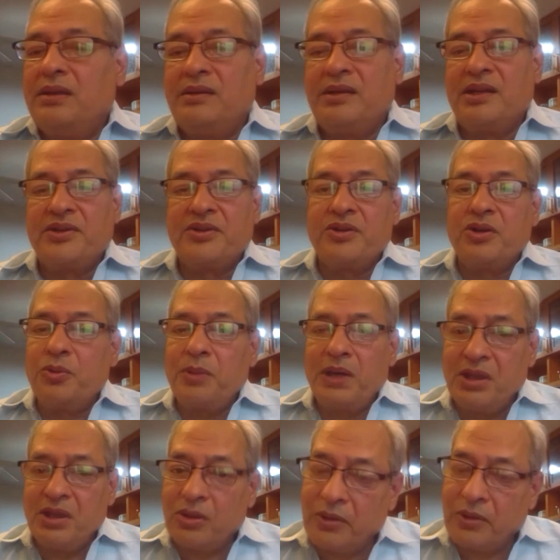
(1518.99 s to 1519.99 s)
there is no way
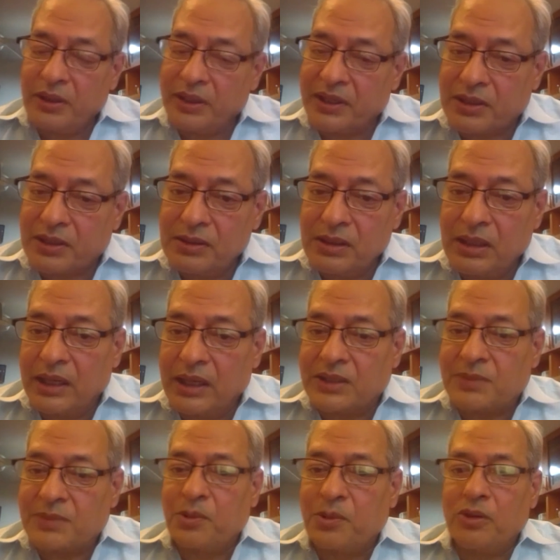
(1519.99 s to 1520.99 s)
you're going to
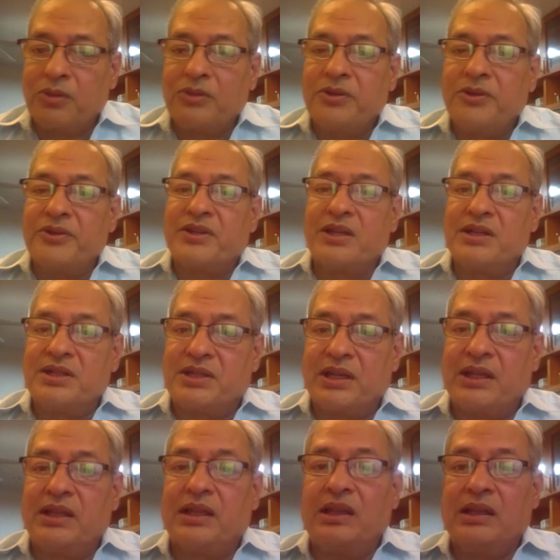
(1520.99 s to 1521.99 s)
explore those
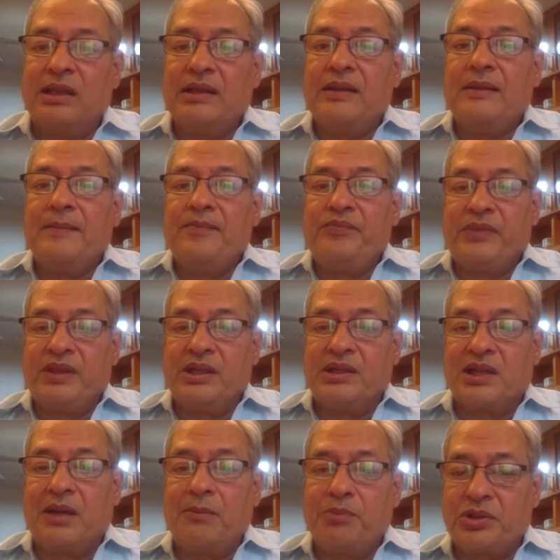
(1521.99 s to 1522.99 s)
until the
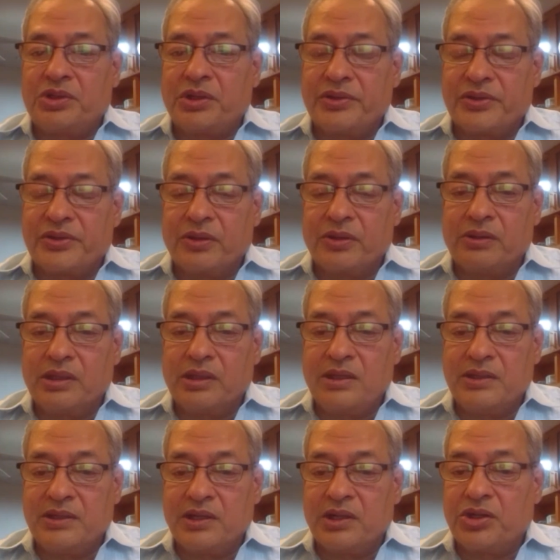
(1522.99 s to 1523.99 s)
temperatures on
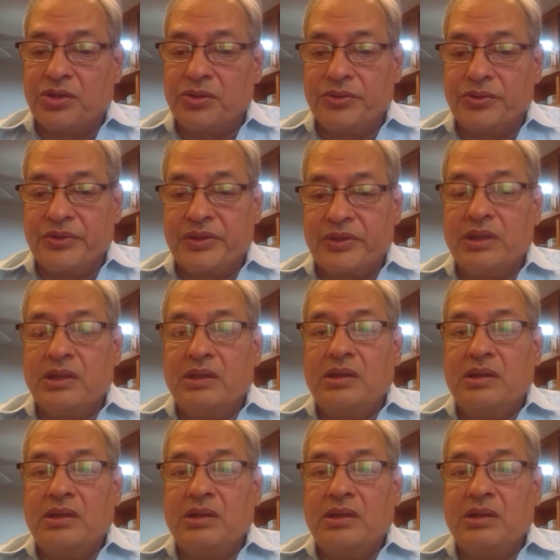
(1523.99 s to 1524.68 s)
these issues